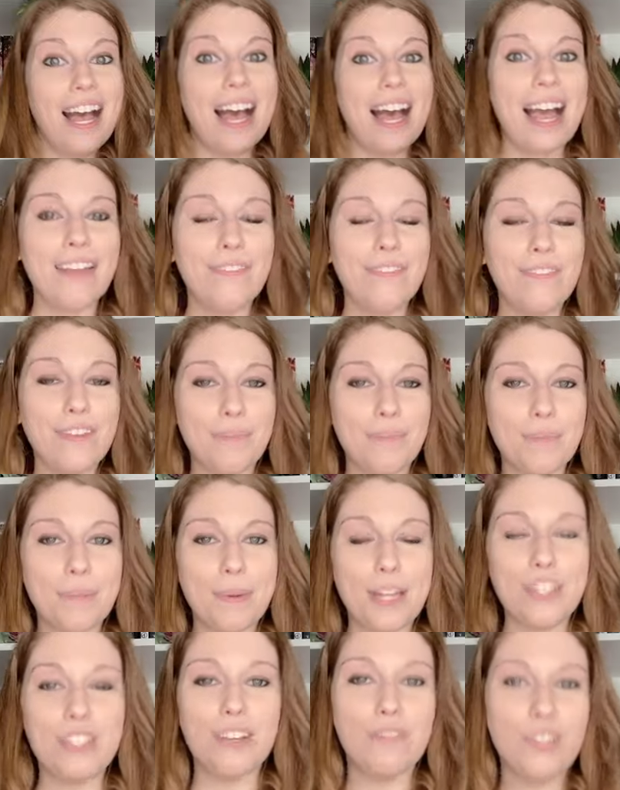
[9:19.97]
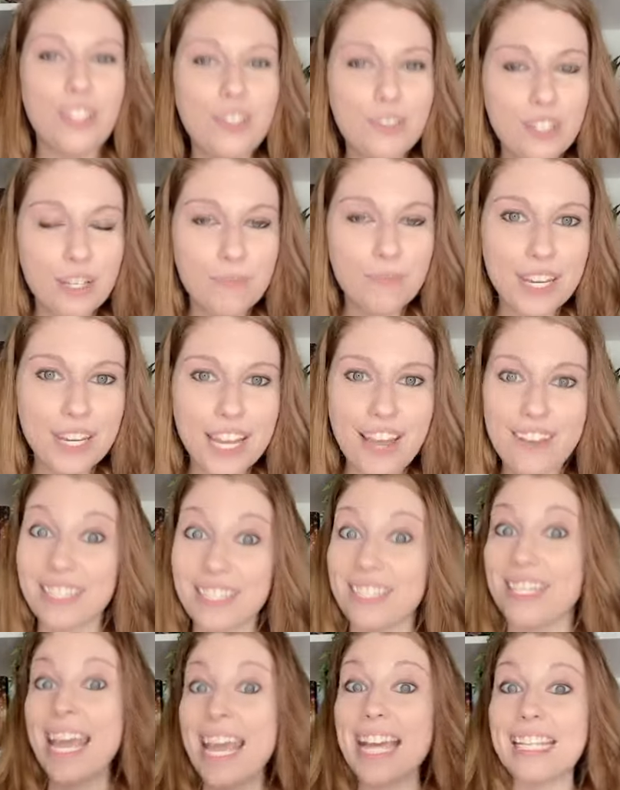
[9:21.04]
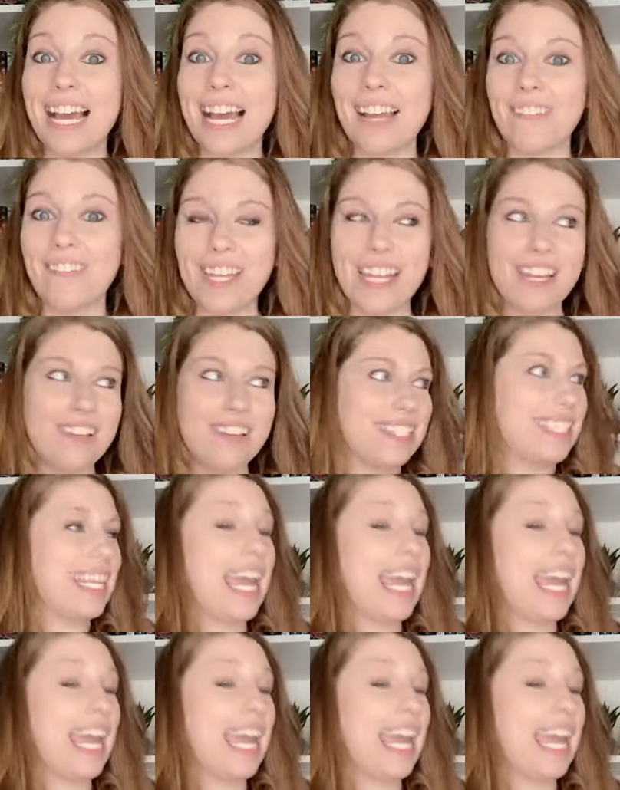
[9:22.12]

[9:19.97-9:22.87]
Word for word: I filmed a bunch of YouTube videos and TikTok videos.